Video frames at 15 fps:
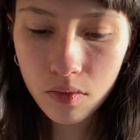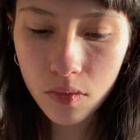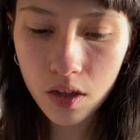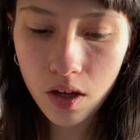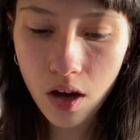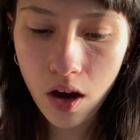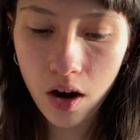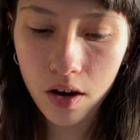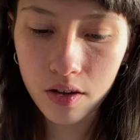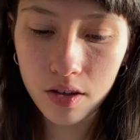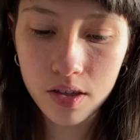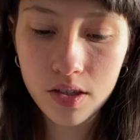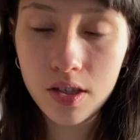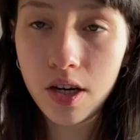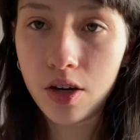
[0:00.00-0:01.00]
are the
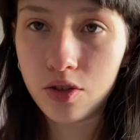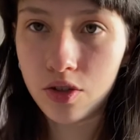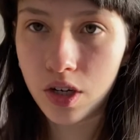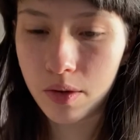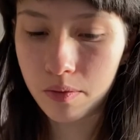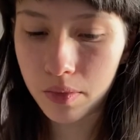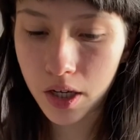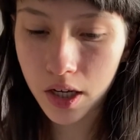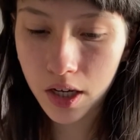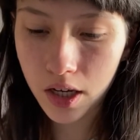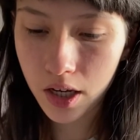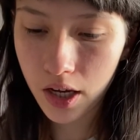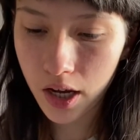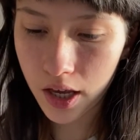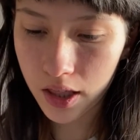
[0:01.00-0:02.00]
snare drum.
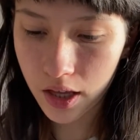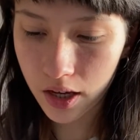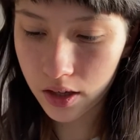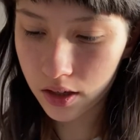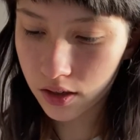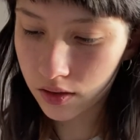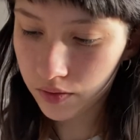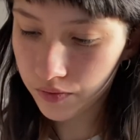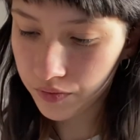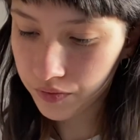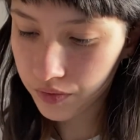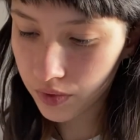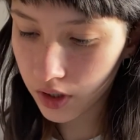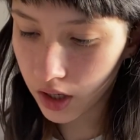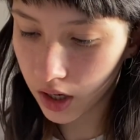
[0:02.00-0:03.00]
And then
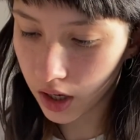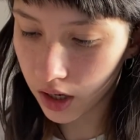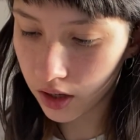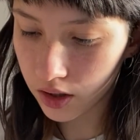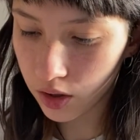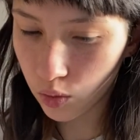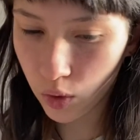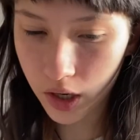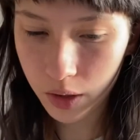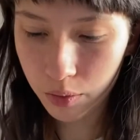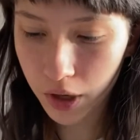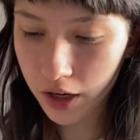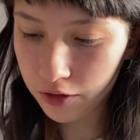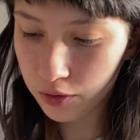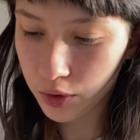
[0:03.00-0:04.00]
the one
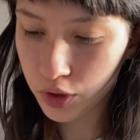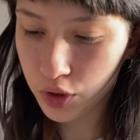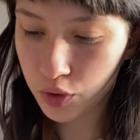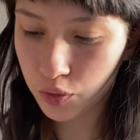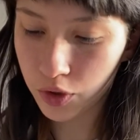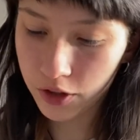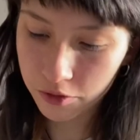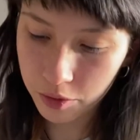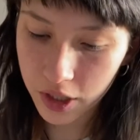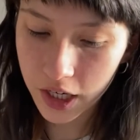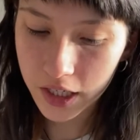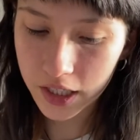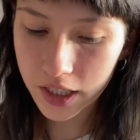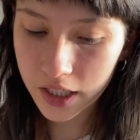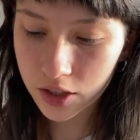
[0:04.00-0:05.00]
above, which would have been an
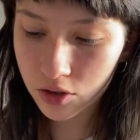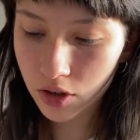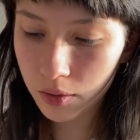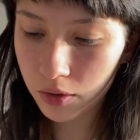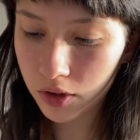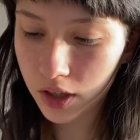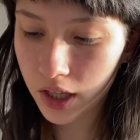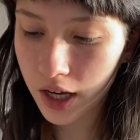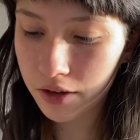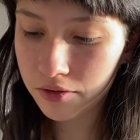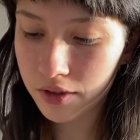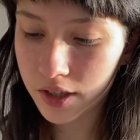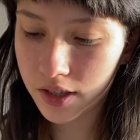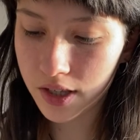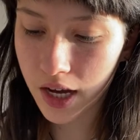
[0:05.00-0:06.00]
E in treble clef,
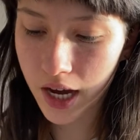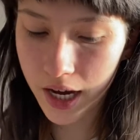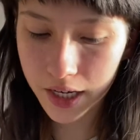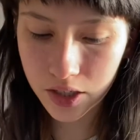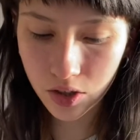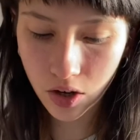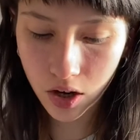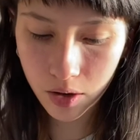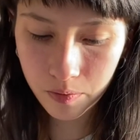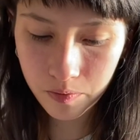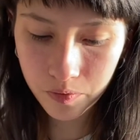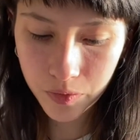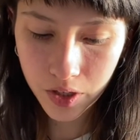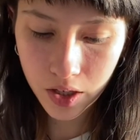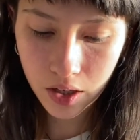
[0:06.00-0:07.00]
is the high tom.
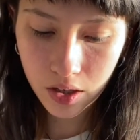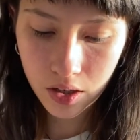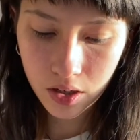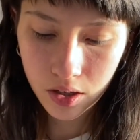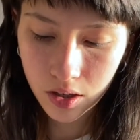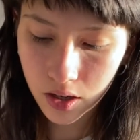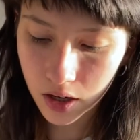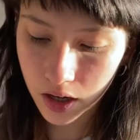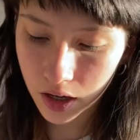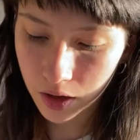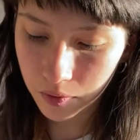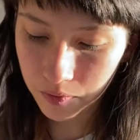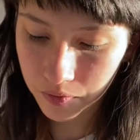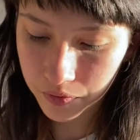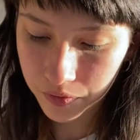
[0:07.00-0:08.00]

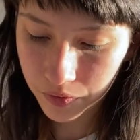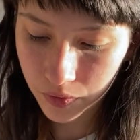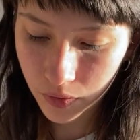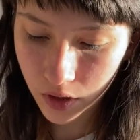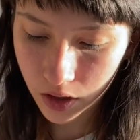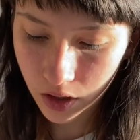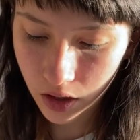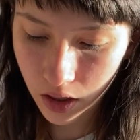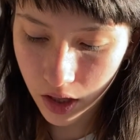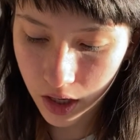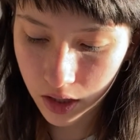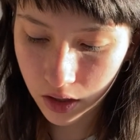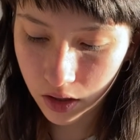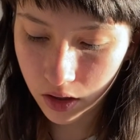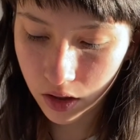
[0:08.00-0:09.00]

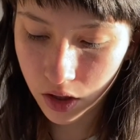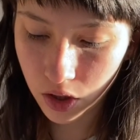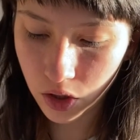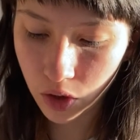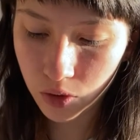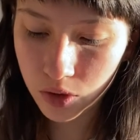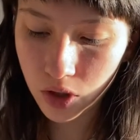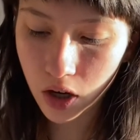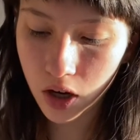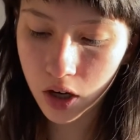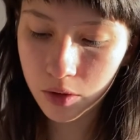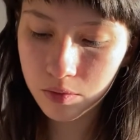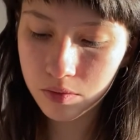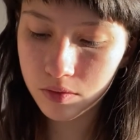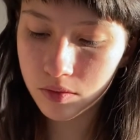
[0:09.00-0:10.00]
Then the low
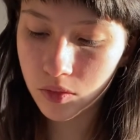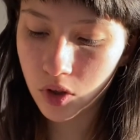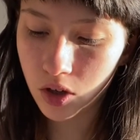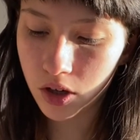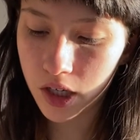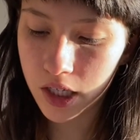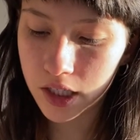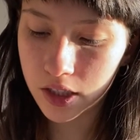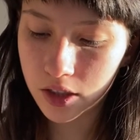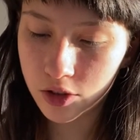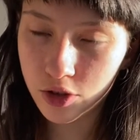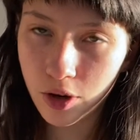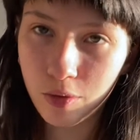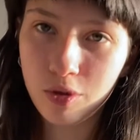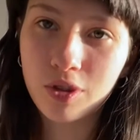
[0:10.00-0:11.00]
tom on the
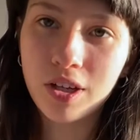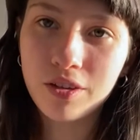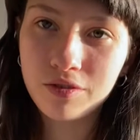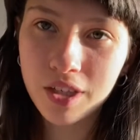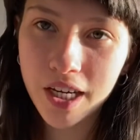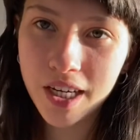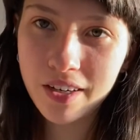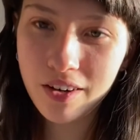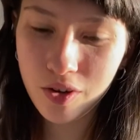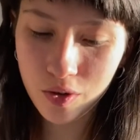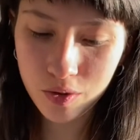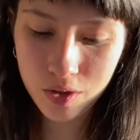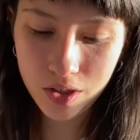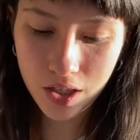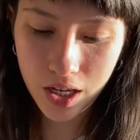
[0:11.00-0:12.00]
treble clef A
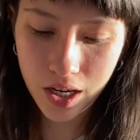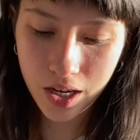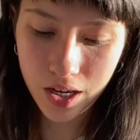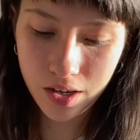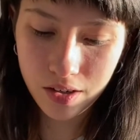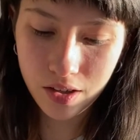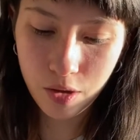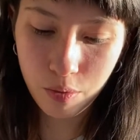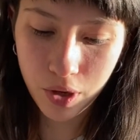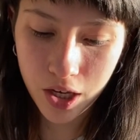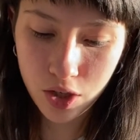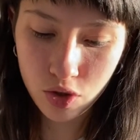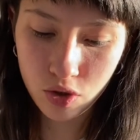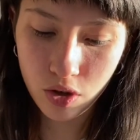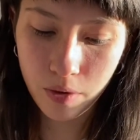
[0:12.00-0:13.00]
note, and the bass
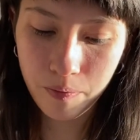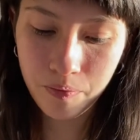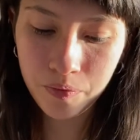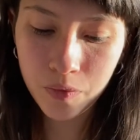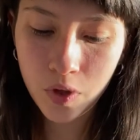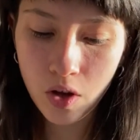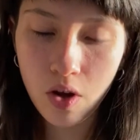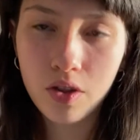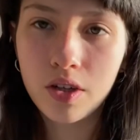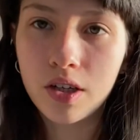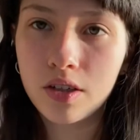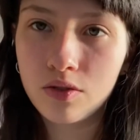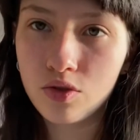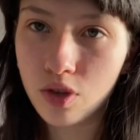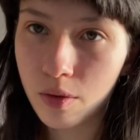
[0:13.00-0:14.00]
drum on the
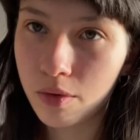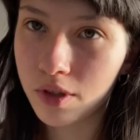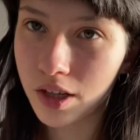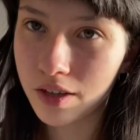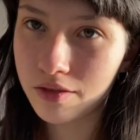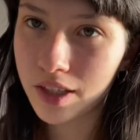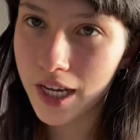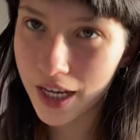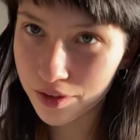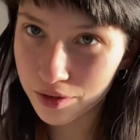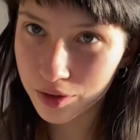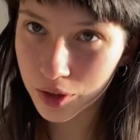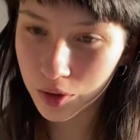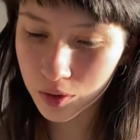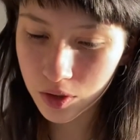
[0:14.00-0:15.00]
treble clef F
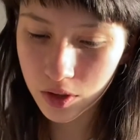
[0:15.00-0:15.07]
note.